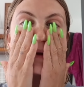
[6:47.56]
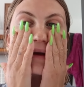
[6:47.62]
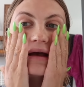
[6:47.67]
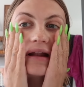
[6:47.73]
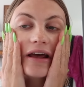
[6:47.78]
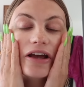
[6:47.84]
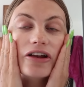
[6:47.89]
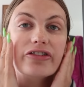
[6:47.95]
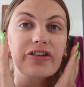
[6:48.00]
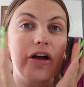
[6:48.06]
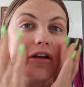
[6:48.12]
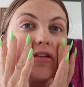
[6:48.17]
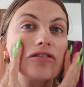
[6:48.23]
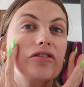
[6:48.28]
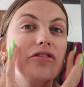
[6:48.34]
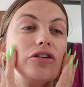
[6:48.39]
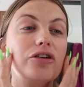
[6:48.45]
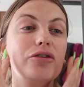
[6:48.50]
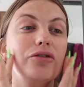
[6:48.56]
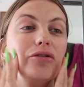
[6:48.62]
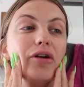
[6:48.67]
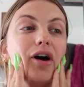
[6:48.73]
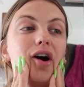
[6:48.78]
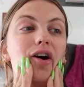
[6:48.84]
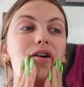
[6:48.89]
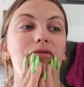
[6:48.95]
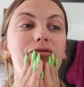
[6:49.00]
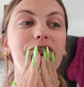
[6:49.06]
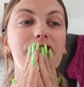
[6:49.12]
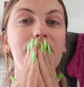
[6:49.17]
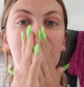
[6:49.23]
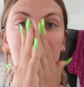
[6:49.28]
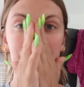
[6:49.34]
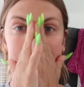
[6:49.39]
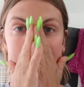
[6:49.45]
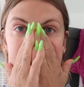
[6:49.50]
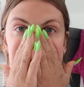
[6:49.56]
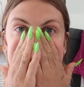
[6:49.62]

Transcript: And I just do not feel